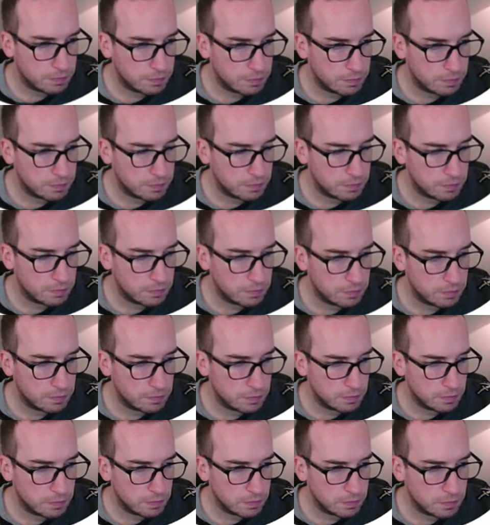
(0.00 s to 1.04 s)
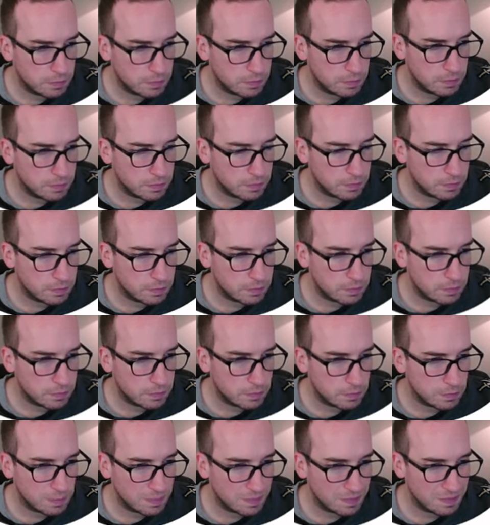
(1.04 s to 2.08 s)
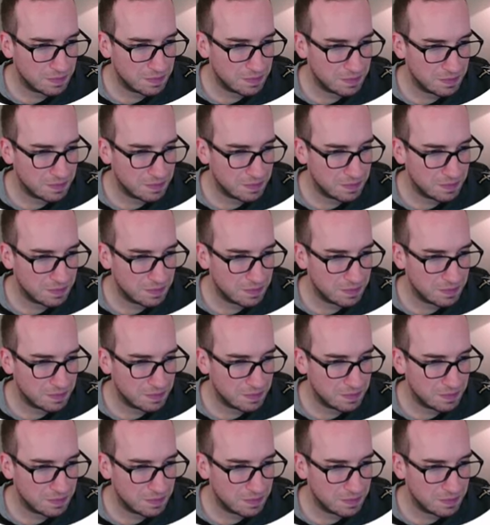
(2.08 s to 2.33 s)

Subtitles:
Nobody speaks.